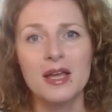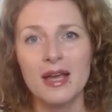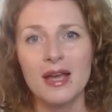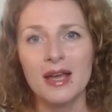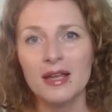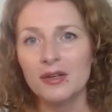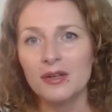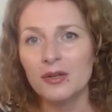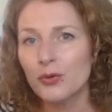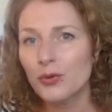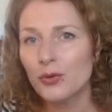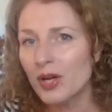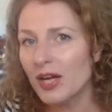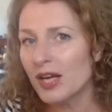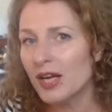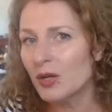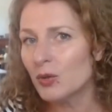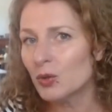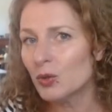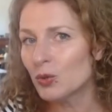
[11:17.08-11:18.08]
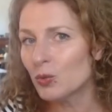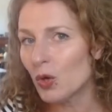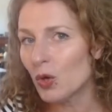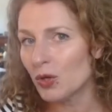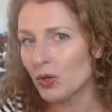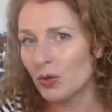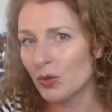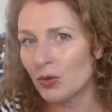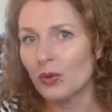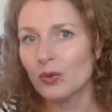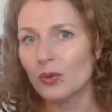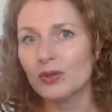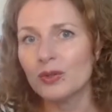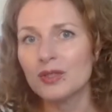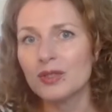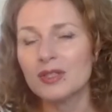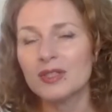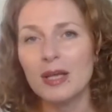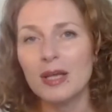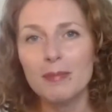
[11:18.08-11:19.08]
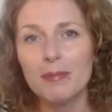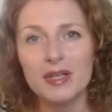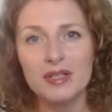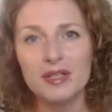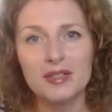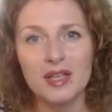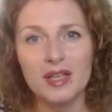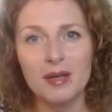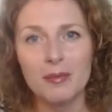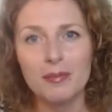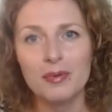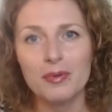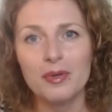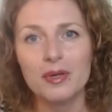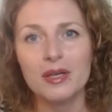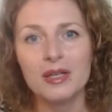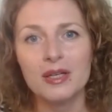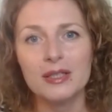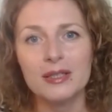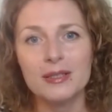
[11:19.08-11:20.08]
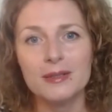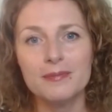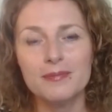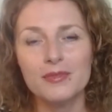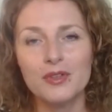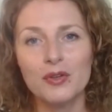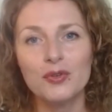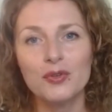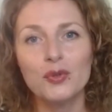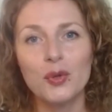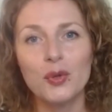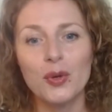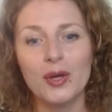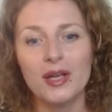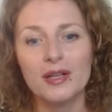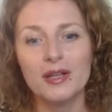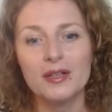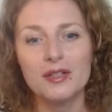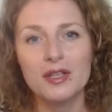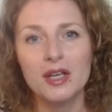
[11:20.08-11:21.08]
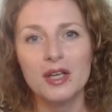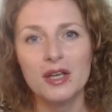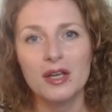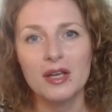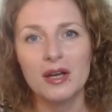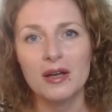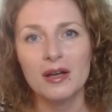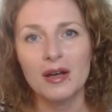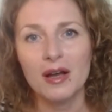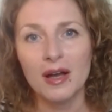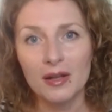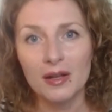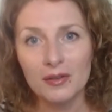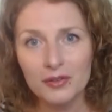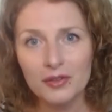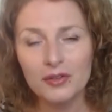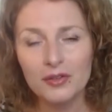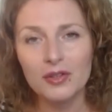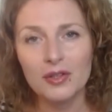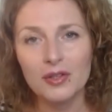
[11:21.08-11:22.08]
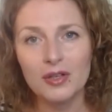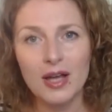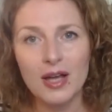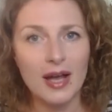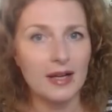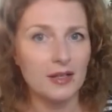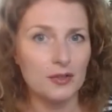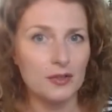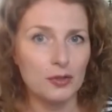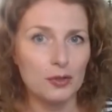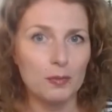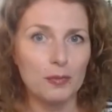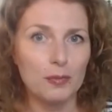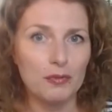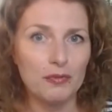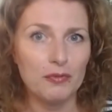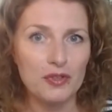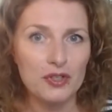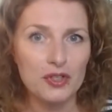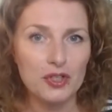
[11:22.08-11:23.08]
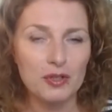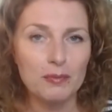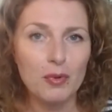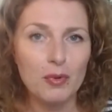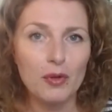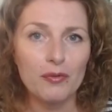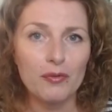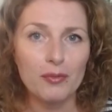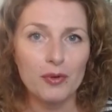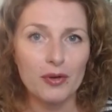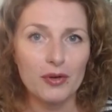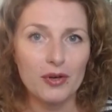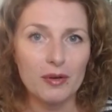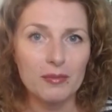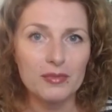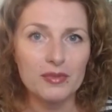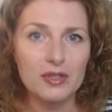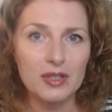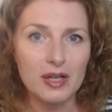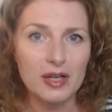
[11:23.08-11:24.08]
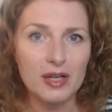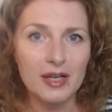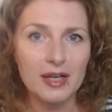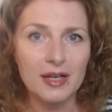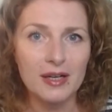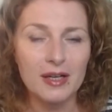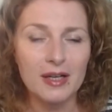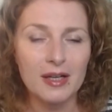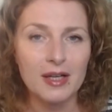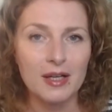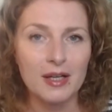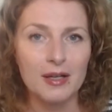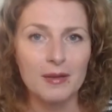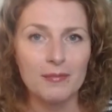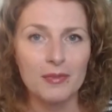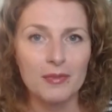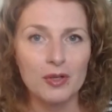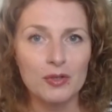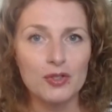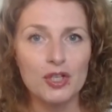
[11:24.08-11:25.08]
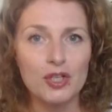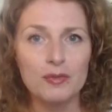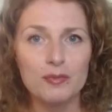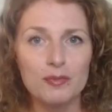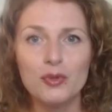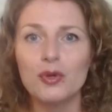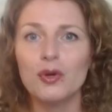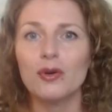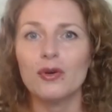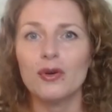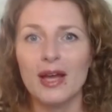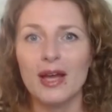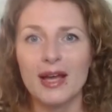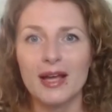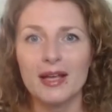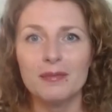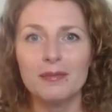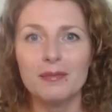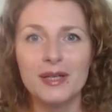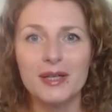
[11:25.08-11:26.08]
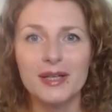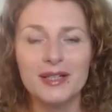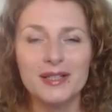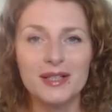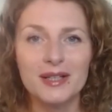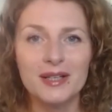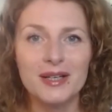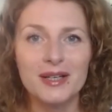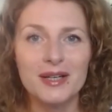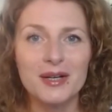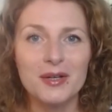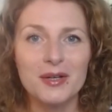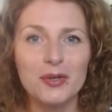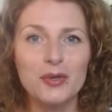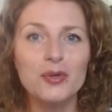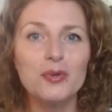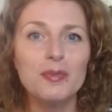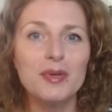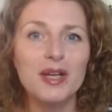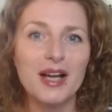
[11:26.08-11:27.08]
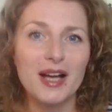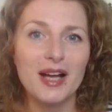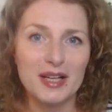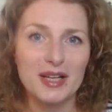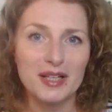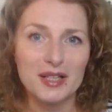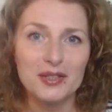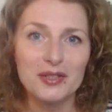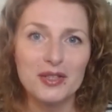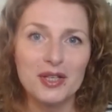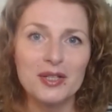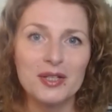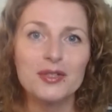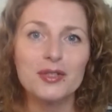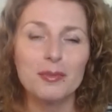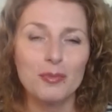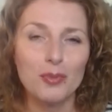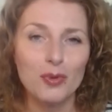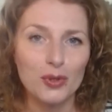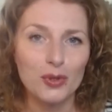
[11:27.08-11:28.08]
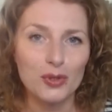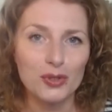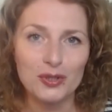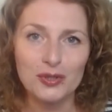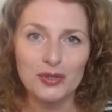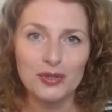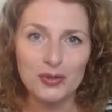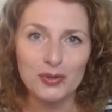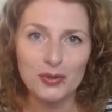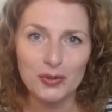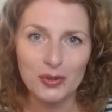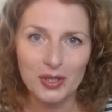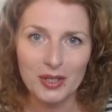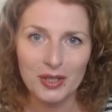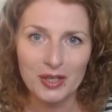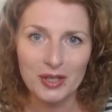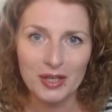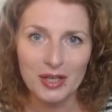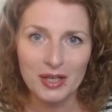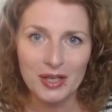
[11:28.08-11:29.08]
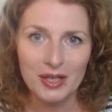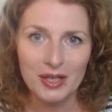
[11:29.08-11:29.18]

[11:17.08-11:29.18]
and really would walk you step by step through it under the guided supervision. Both programs are not just pure online, but you will be guided and supported during